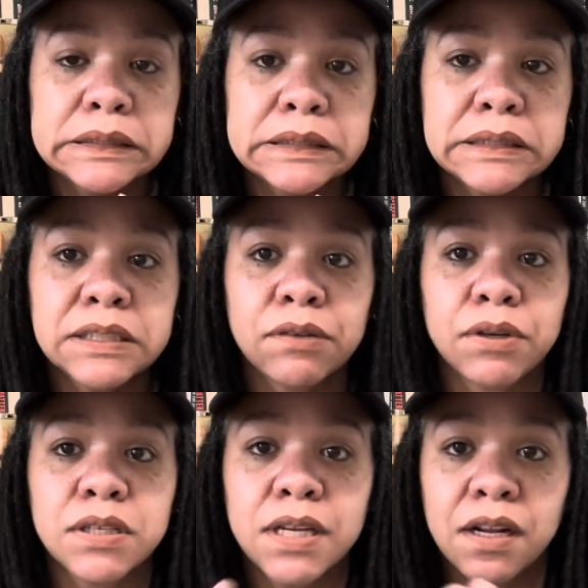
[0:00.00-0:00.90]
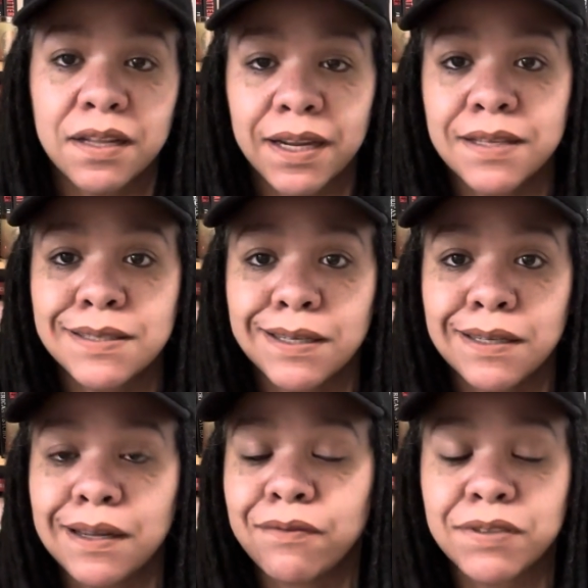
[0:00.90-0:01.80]
Because I want to take, like I
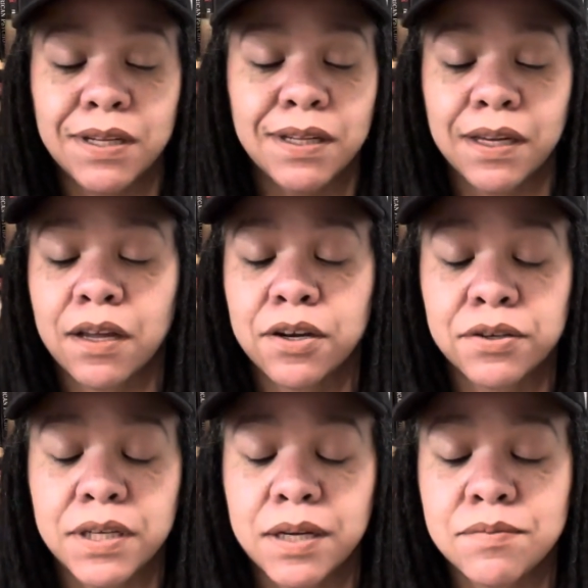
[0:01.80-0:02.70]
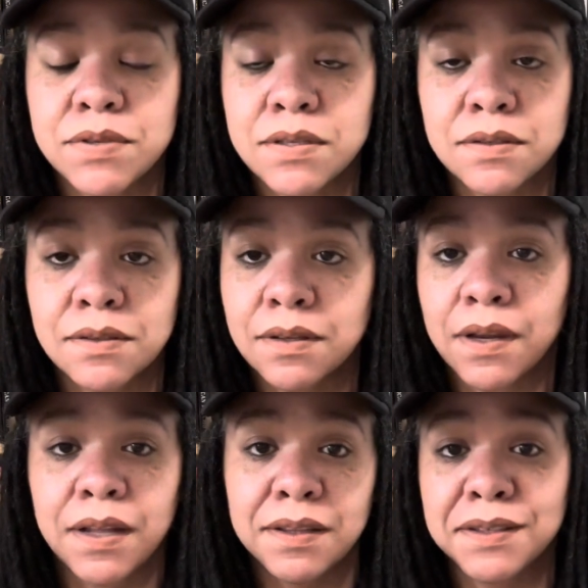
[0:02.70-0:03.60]
said, I've said it like 100 times
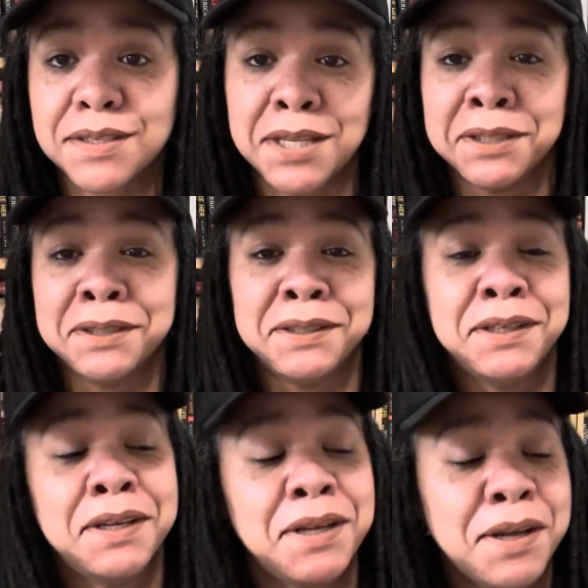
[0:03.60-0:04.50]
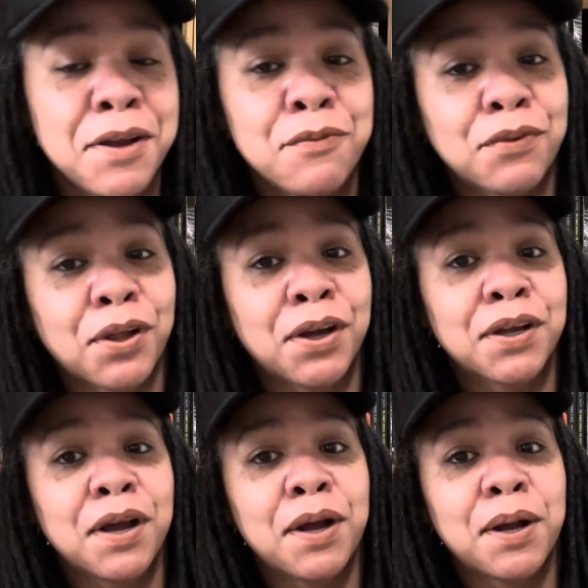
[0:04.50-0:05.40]
on this
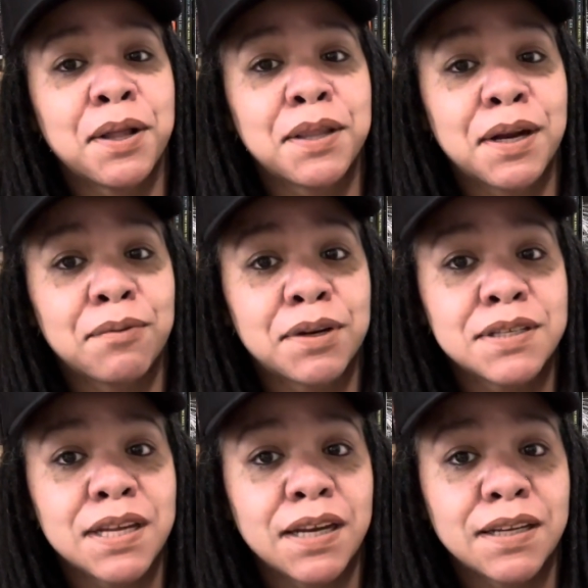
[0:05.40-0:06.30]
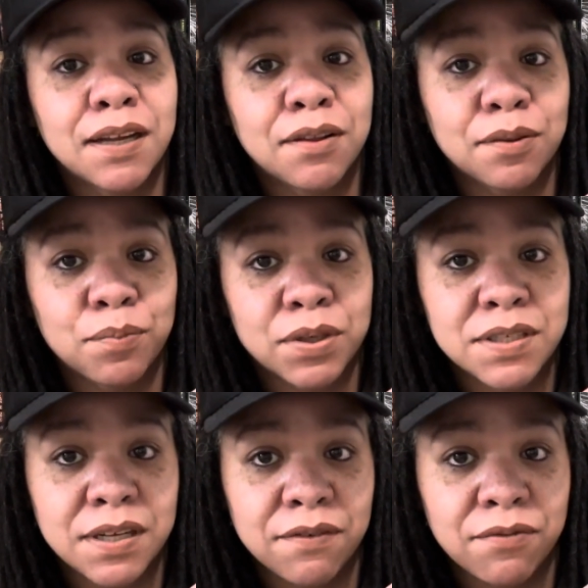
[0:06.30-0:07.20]
vlog, that I want to take down the books
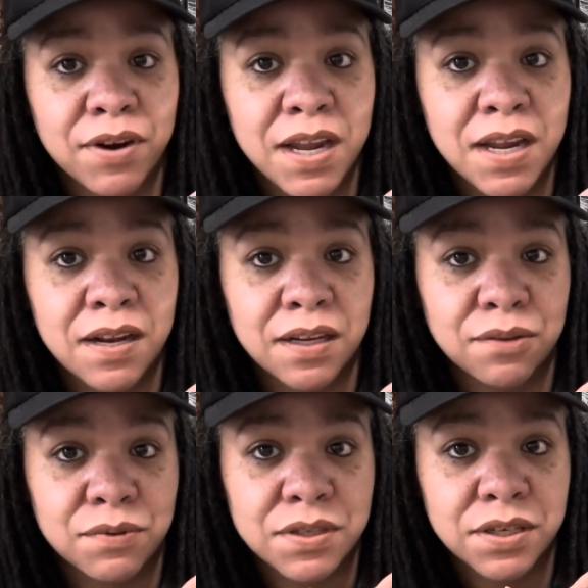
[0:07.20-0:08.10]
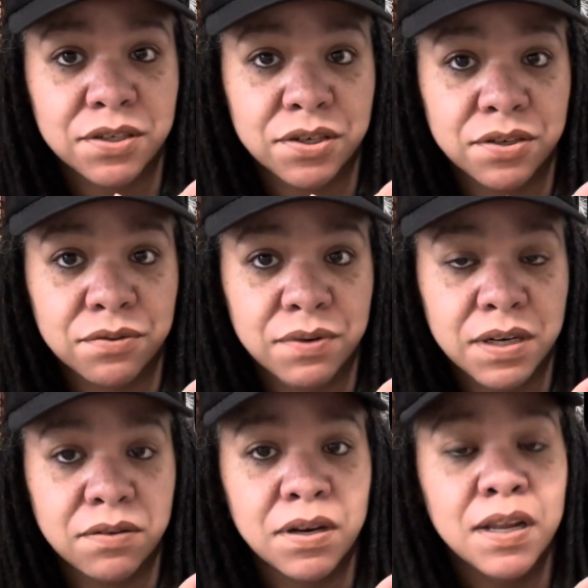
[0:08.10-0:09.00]
that I've read, like the ones that are turned
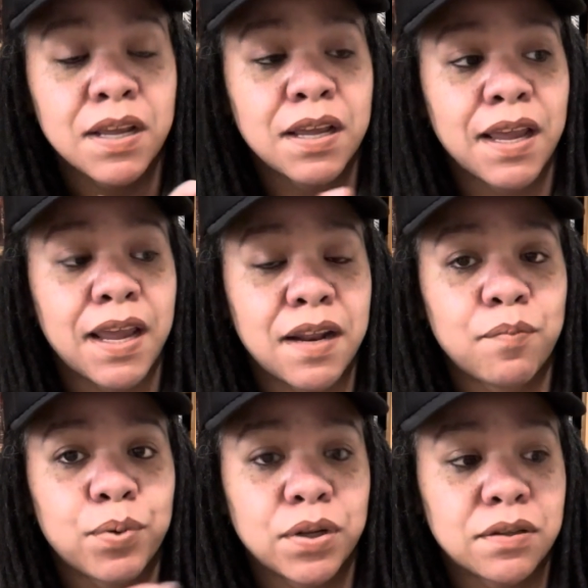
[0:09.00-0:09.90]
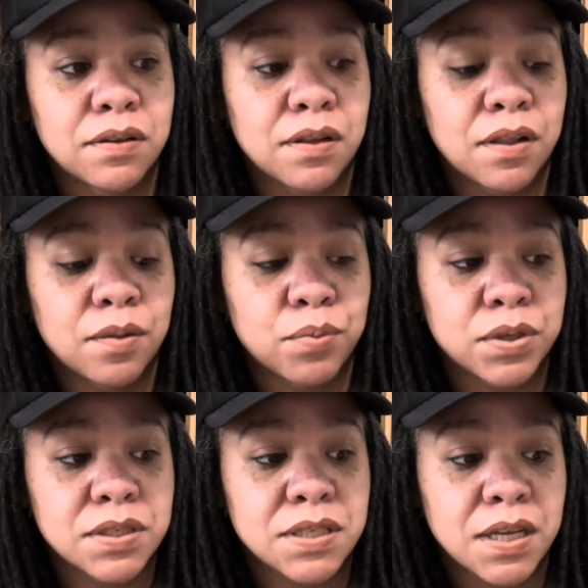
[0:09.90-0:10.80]
around, and put the
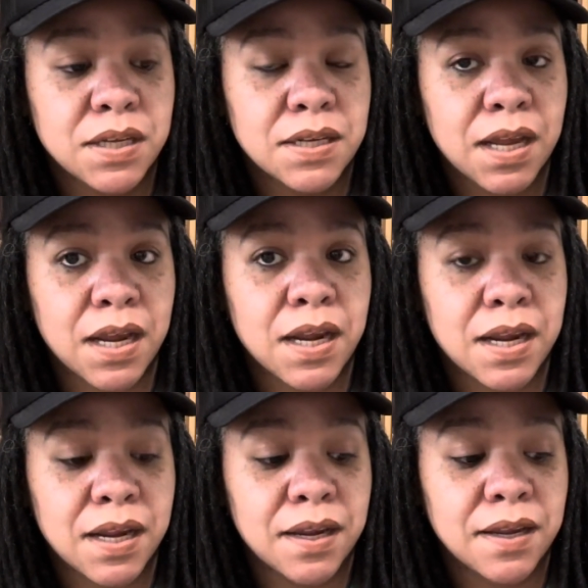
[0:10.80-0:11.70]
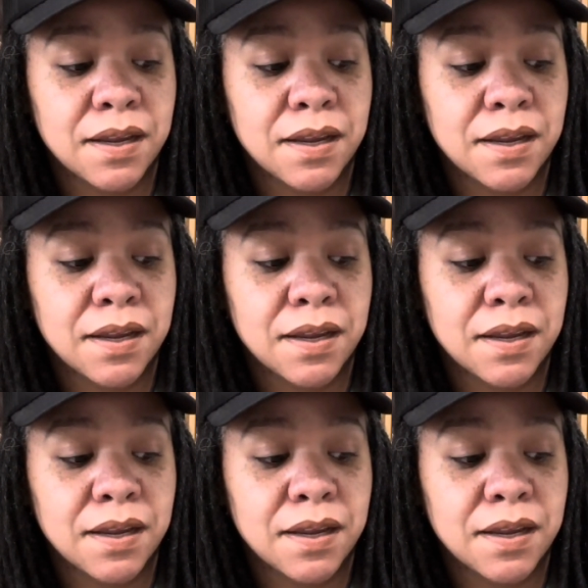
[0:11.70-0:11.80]
books that I